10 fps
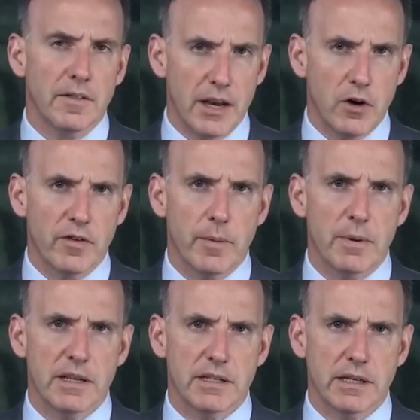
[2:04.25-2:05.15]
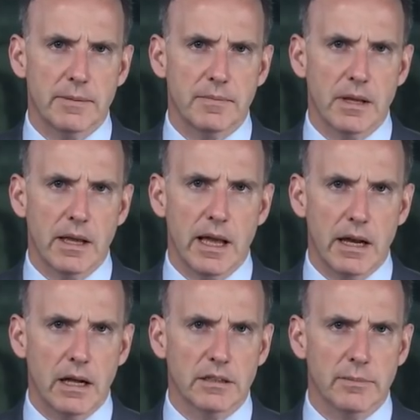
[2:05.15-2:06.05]
then over their peninsula,
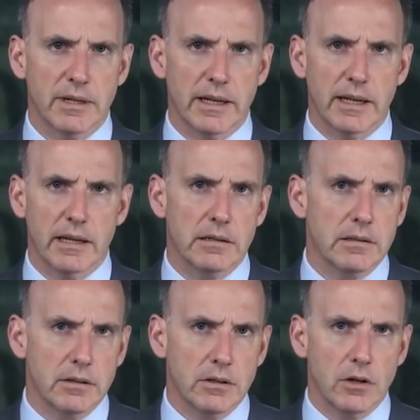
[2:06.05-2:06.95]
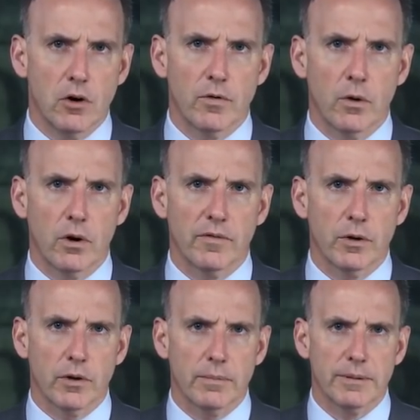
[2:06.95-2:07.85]
and ultimately over all of
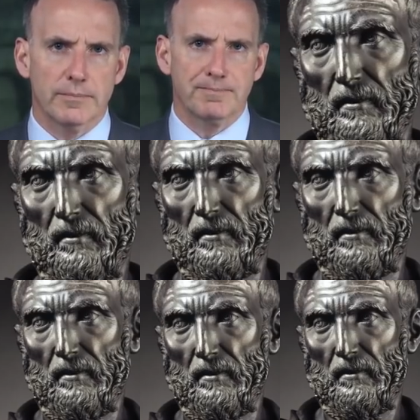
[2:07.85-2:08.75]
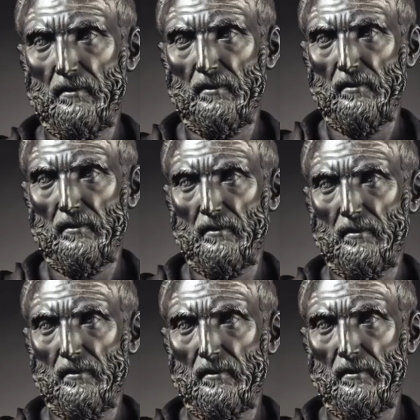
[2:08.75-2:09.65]
Europe. Lucius Junius
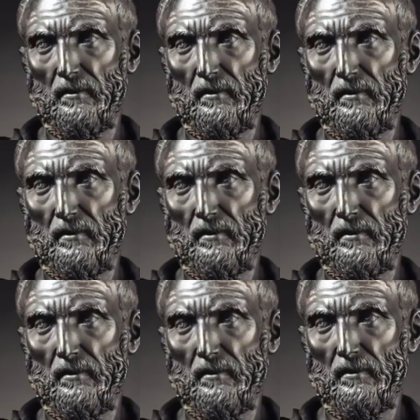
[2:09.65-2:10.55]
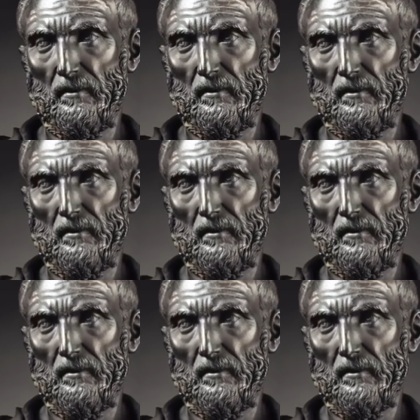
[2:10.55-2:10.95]
Brutus overthrew the last Etruscan